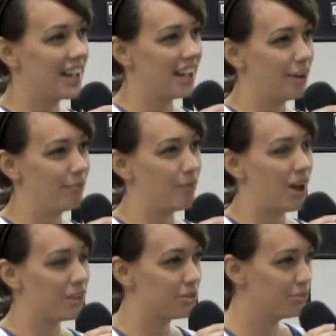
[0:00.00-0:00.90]

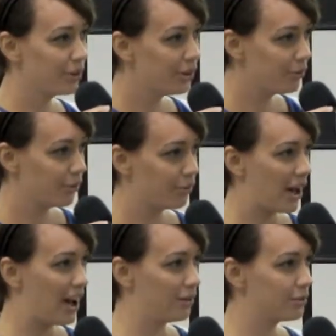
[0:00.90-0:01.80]
a 3-room
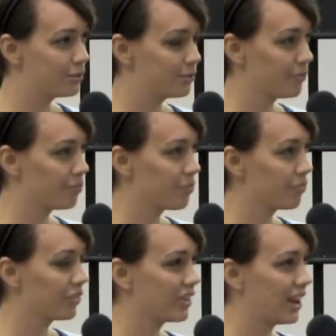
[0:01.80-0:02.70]
house.
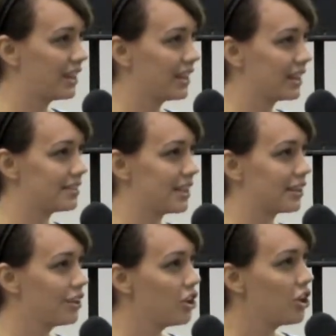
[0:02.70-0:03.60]
I think it's like
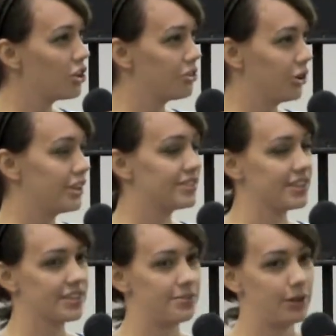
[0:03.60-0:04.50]

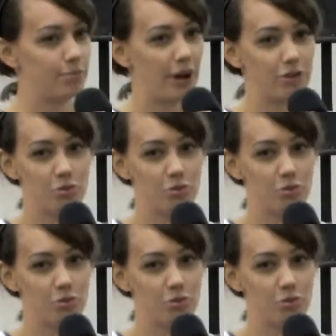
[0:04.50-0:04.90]
36 feet by